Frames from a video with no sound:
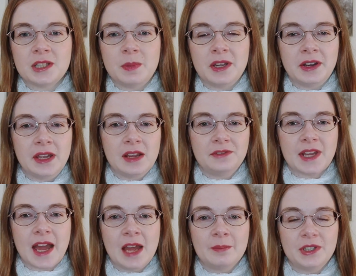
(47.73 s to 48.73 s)
the period of
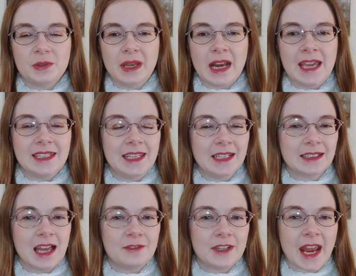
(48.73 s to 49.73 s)
time between
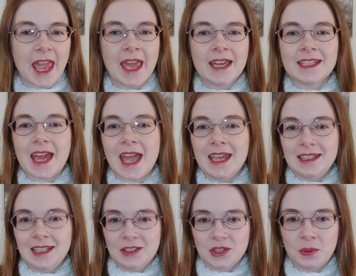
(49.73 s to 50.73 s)
1811 and
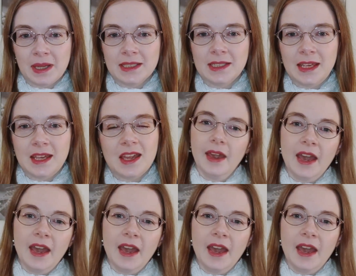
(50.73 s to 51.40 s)
1820.